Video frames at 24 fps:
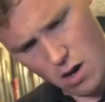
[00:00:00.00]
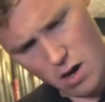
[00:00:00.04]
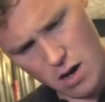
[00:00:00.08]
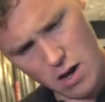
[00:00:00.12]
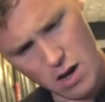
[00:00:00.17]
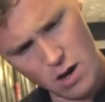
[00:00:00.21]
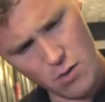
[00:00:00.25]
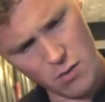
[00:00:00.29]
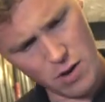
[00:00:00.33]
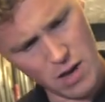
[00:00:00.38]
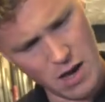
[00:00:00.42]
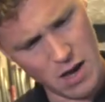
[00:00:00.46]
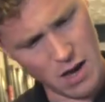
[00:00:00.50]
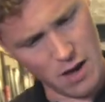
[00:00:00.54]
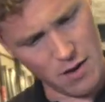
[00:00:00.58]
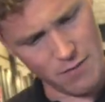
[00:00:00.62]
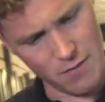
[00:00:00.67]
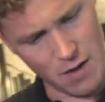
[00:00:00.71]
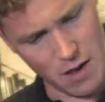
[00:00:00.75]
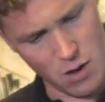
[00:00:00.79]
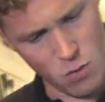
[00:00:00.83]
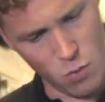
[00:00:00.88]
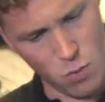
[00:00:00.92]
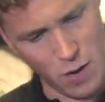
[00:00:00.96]
And here we
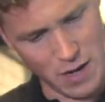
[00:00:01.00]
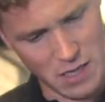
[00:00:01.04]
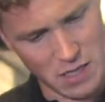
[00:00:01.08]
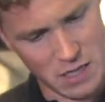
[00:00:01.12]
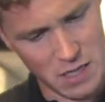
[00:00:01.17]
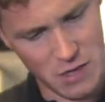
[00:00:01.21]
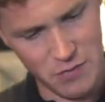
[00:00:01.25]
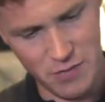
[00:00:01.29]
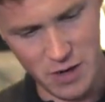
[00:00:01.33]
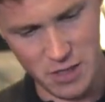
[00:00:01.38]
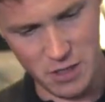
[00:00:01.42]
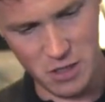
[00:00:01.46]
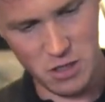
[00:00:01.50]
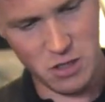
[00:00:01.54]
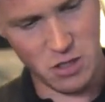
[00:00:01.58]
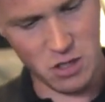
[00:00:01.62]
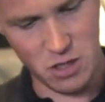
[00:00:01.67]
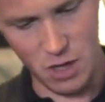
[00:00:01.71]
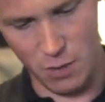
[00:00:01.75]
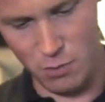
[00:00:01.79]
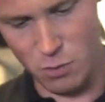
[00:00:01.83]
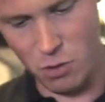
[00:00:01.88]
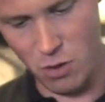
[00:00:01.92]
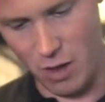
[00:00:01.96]
have a Wesley Richard
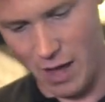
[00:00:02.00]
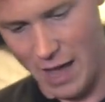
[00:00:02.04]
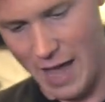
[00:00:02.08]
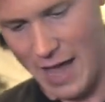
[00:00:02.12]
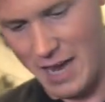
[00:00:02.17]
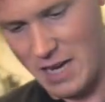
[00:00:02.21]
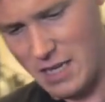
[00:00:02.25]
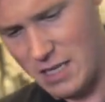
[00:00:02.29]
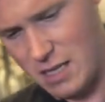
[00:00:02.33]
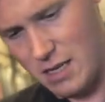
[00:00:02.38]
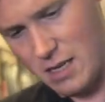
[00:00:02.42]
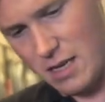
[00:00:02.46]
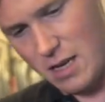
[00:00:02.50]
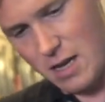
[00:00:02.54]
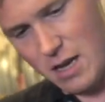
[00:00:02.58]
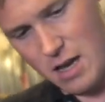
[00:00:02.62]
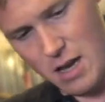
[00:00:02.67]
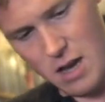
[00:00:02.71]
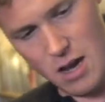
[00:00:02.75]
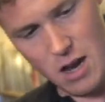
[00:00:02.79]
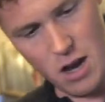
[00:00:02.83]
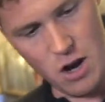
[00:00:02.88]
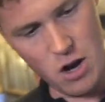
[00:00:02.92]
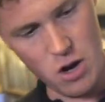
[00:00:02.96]
88
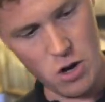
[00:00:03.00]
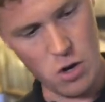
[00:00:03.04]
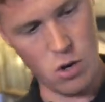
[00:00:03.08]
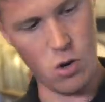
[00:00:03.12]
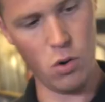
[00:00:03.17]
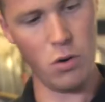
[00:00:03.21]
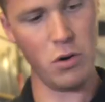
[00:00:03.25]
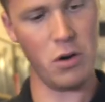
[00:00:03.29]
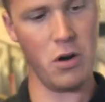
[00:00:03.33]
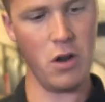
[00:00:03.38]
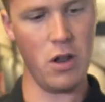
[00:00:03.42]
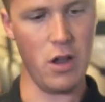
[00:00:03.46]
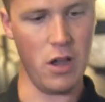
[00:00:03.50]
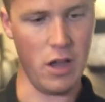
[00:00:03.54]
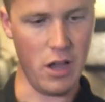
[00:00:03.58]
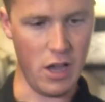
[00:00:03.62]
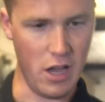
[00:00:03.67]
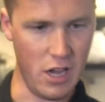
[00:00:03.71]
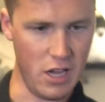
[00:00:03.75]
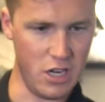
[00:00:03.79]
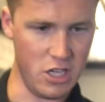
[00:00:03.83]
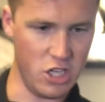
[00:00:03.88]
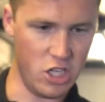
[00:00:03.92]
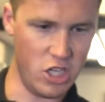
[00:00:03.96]

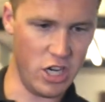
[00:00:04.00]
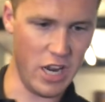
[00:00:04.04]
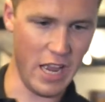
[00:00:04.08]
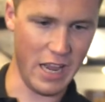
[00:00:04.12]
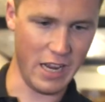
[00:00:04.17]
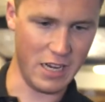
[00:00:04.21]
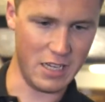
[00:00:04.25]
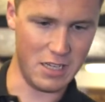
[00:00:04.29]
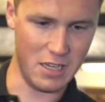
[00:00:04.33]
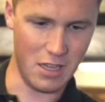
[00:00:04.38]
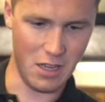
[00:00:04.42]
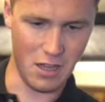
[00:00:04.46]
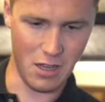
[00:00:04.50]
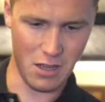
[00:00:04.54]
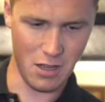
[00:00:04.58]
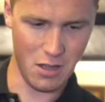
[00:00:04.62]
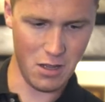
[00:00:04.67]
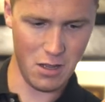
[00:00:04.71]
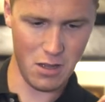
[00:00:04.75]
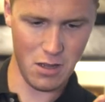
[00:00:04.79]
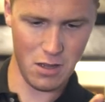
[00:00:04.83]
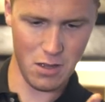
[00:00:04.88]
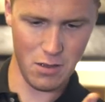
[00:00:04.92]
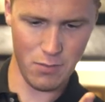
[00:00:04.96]
non-ejector
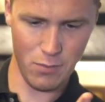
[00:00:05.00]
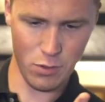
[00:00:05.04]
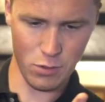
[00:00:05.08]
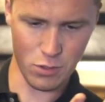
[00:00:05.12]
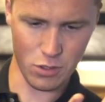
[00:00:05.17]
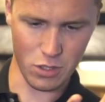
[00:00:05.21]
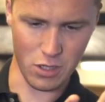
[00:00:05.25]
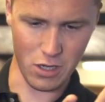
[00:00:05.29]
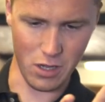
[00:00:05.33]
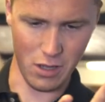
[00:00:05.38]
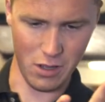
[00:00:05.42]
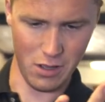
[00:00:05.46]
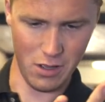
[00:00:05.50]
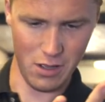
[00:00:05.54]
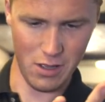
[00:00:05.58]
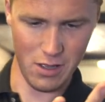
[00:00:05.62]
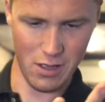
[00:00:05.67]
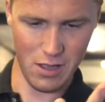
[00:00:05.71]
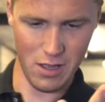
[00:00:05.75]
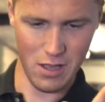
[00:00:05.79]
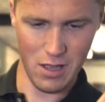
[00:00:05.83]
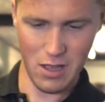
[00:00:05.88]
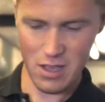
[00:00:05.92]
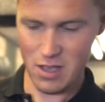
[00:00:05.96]
monster.
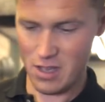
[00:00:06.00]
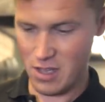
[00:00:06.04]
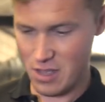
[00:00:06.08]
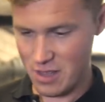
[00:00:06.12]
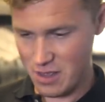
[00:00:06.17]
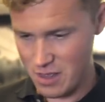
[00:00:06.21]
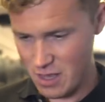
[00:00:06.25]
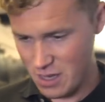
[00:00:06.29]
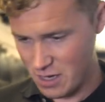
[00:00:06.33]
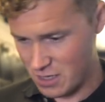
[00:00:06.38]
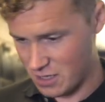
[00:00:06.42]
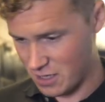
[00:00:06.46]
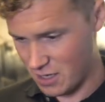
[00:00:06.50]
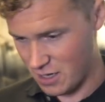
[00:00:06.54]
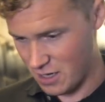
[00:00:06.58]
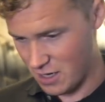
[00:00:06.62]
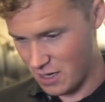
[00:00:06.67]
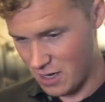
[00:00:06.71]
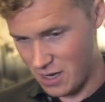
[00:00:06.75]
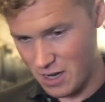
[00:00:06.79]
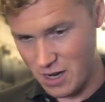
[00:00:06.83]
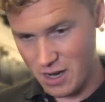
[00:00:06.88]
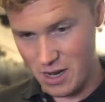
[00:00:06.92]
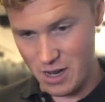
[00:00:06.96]
This
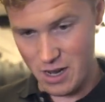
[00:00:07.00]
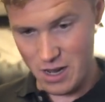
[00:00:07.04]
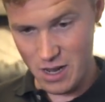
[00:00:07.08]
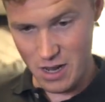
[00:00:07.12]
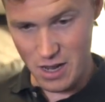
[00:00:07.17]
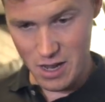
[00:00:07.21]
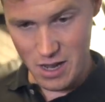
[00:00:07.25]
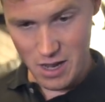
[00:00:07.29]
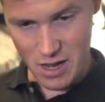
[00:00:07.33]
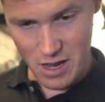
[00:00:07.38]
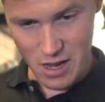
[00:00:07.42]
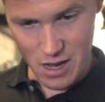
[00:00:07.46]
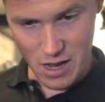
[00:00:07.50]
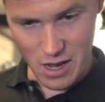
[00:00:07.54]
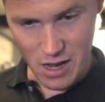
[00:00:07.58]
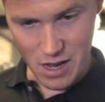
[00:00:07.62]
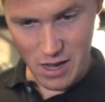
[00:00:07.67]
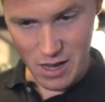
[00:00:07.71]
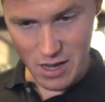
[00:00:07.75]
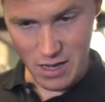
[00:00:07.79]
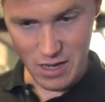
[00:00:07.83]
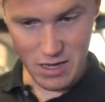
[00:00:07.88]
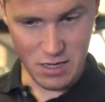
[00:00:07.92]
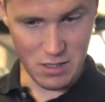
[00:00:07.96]

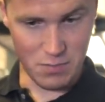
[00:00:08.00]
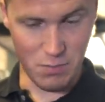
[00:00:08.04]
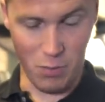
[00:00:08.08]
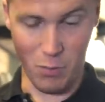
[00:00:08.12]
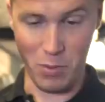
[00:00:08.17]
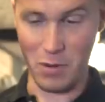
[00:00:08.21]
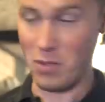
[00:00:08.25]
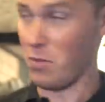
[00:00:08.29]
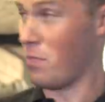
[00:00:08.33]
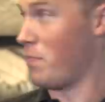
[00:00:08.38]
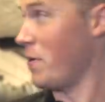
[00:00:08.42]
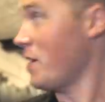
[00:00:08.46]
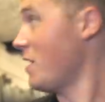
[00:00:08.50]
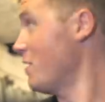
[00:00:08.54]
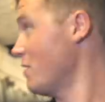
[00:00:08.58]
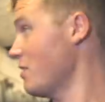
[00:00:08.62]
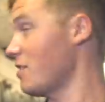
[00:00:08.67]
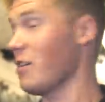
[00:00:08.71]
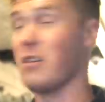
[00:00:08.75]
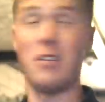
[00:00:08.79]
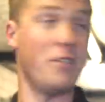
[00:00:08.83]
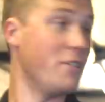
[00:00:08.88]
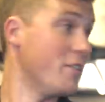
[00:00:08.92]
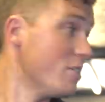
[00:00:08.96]
is probably the biggest
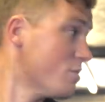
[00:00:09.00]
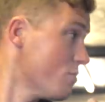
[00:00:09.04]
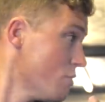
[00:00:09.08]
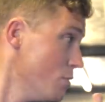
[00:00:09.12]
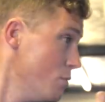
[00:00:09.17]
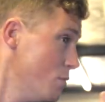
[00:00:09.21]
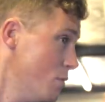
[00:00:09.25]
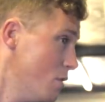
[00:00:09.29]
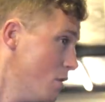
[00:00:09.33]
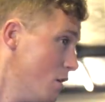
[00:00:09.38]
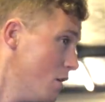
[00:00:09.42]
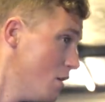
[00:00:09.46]
gun in this room.